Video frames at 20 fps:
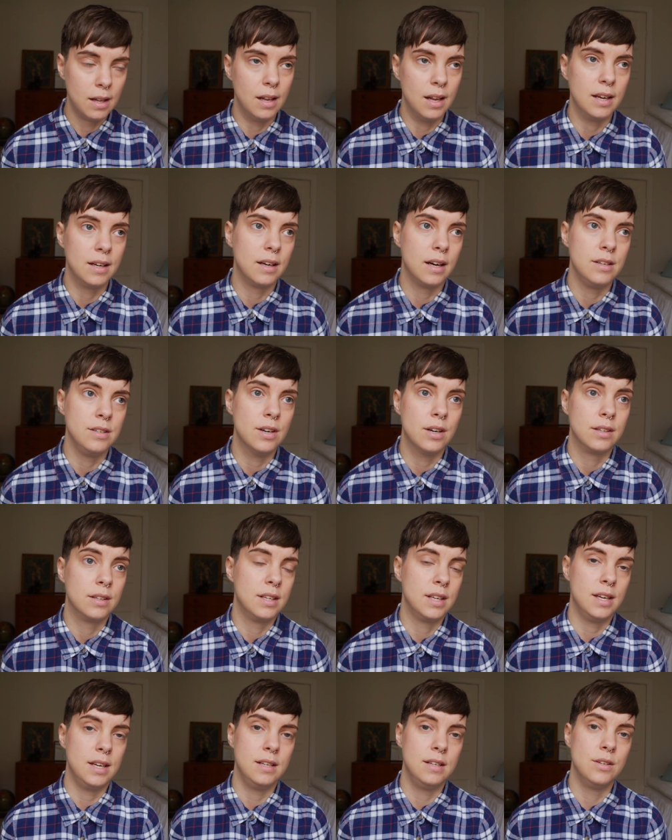like a young
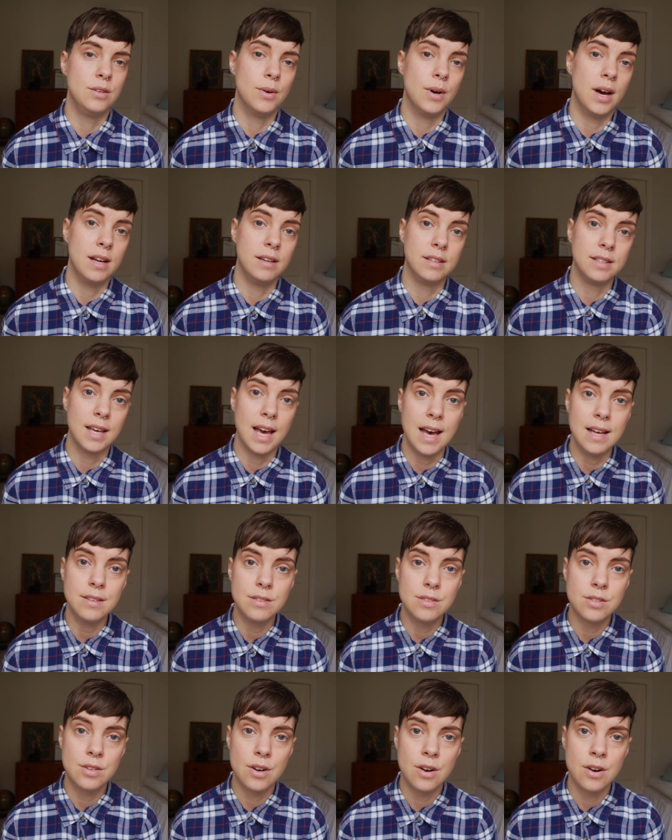kid who had
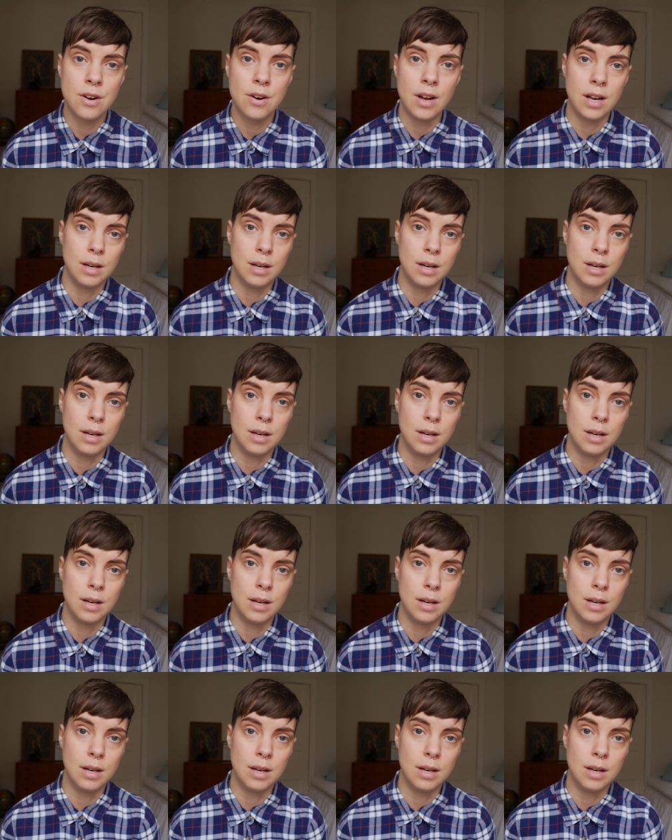cancer,